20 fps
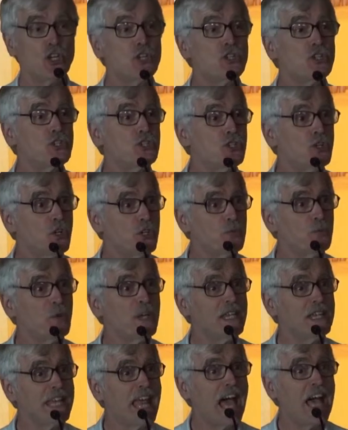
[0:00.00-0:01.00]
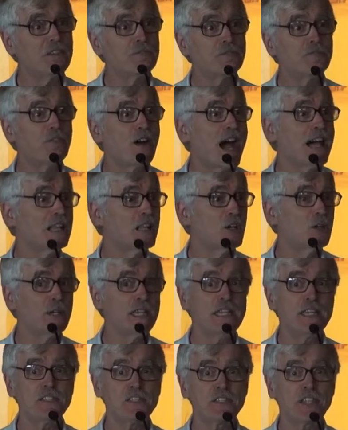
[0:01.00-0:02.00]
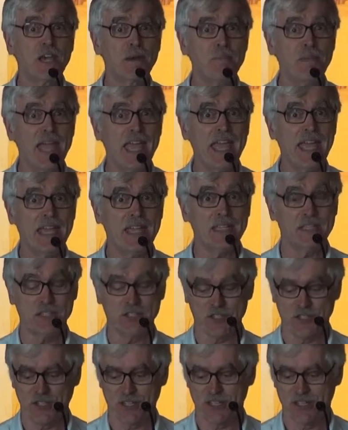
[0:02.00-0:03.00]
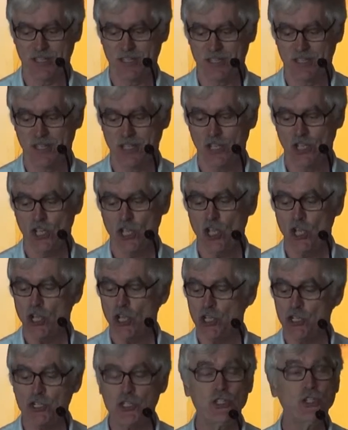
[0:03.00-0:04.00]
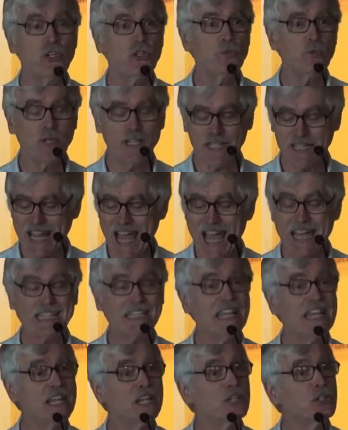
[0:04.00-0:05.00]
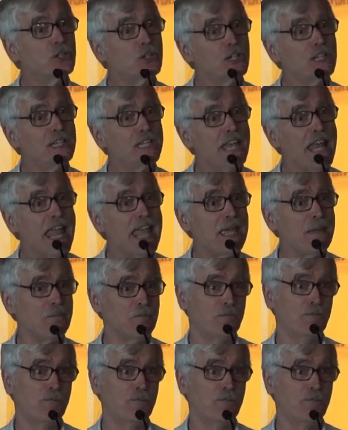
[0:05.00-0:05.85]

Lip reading: Should we not follow his commands? Should we not get a good name